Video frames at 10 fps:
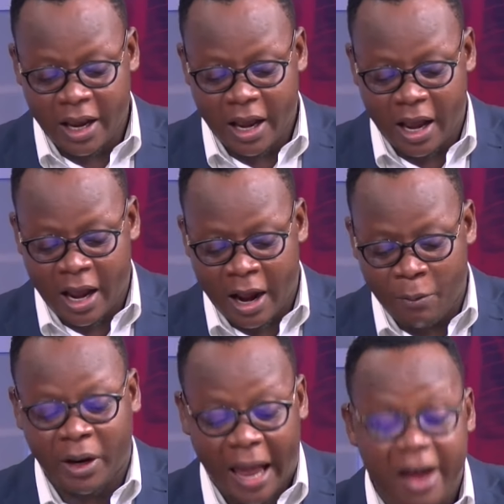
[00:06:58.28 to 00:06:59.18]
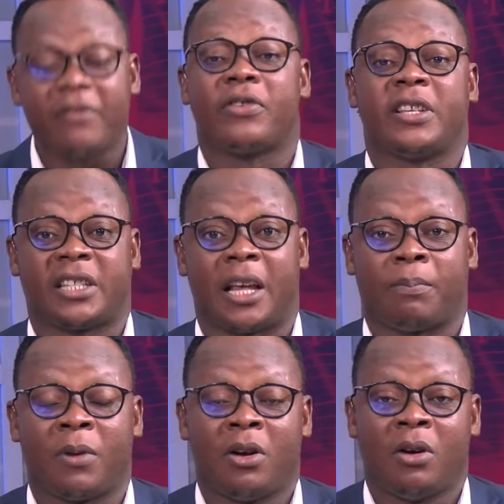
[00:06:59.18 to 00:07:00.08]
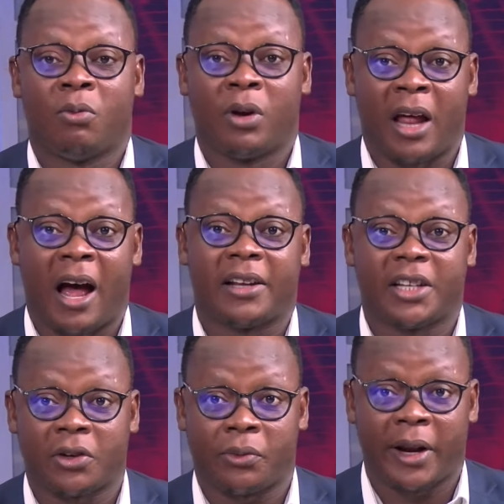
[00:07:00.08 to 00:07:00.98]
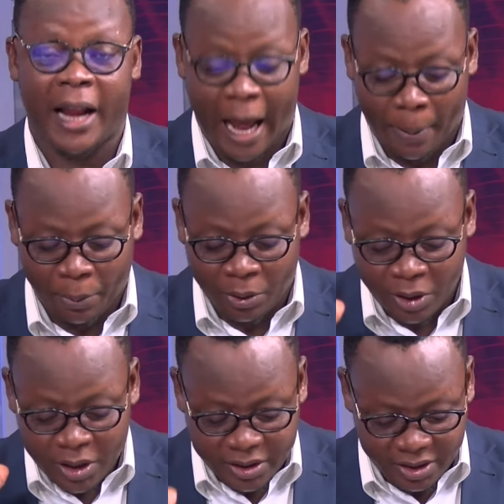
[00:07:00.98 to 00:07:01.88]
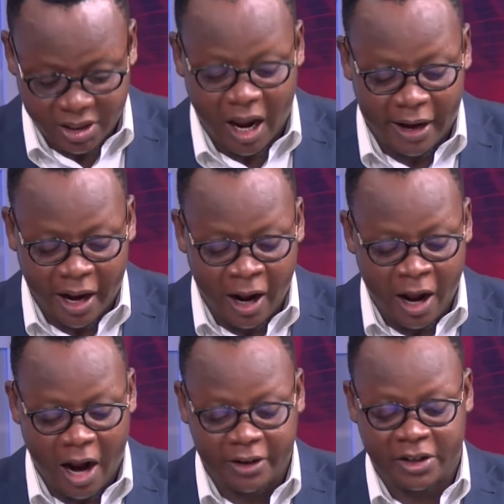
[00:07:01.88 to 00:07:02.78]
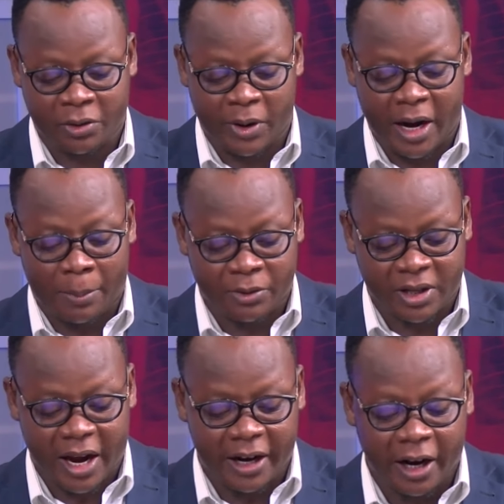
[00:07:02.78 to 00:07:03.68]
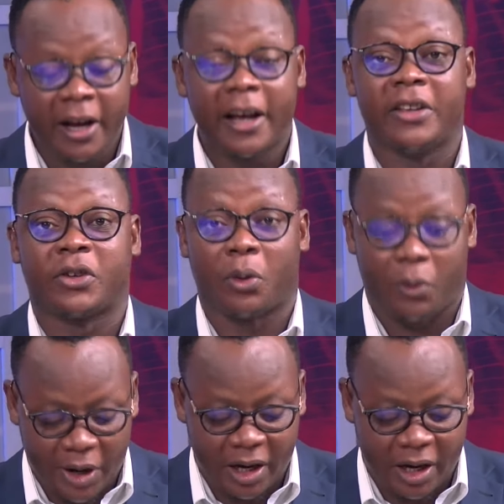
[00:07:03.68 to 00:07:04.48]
every sip with Hunter's Red Apple Cider. Hunter's Red Apple Cider has got real